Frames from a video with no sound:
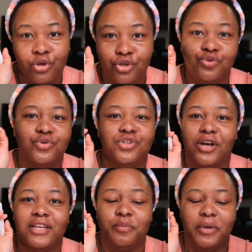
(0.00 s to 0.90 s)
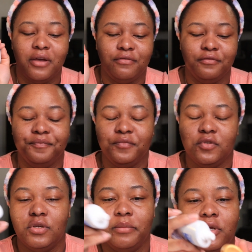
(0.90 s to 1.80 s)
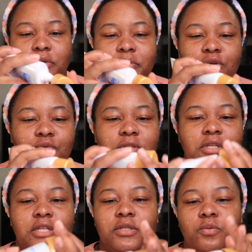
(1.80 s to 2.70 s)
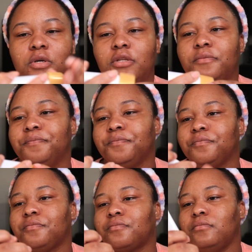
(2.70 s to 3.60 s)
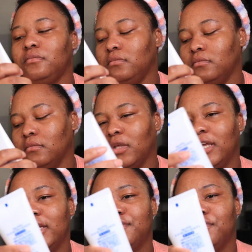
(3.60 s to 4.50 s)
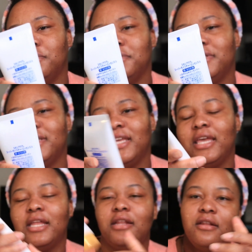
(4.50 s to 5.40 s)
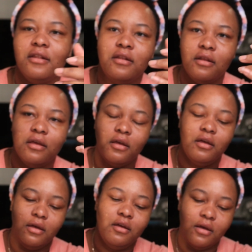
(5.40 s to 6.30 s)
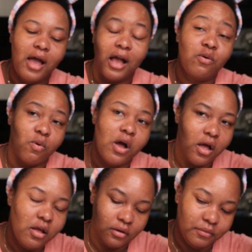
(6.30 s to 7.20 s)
use your SPF. So I'm going to be using this one. It's from Skin Aqua.